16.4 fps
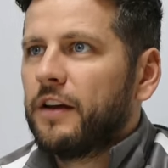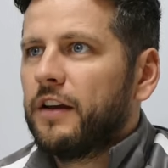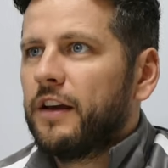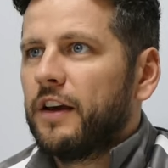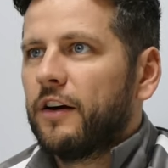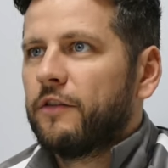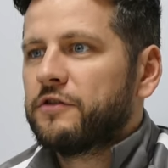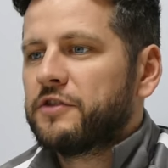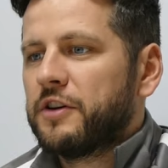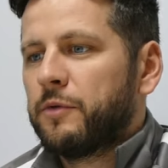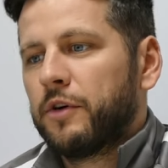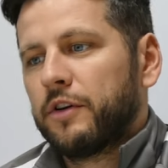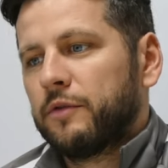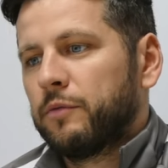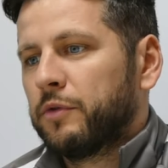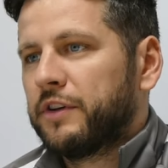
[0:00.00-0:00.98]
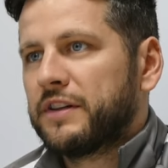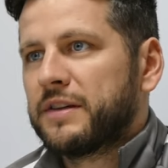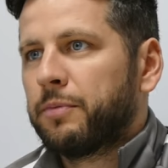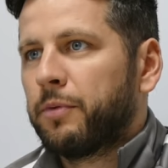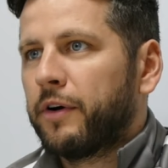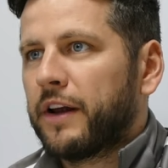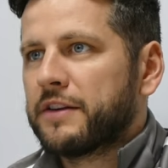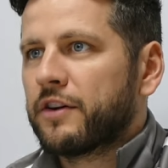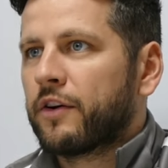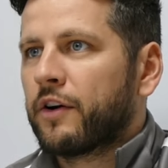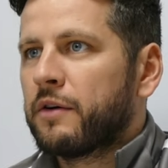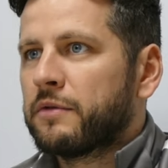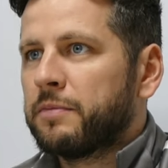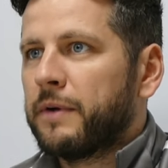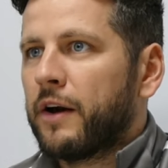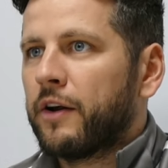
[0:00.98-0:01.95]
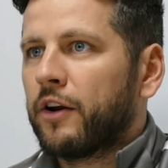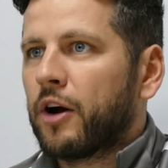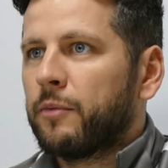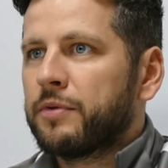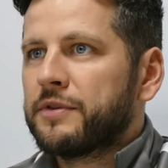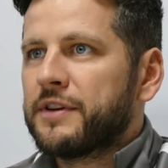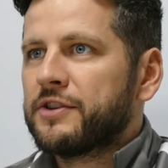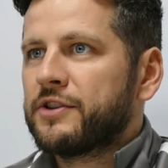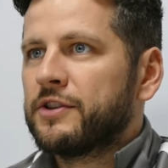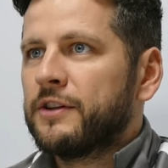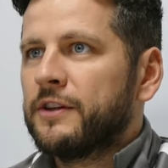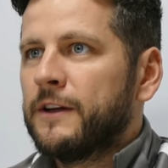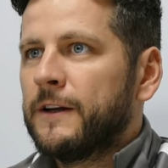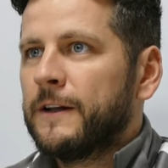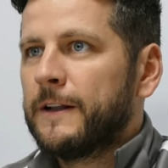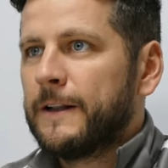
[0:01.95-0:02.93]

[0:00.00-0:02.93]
Yeah, obviously, we're, we're disappointed as a group to be out of competition.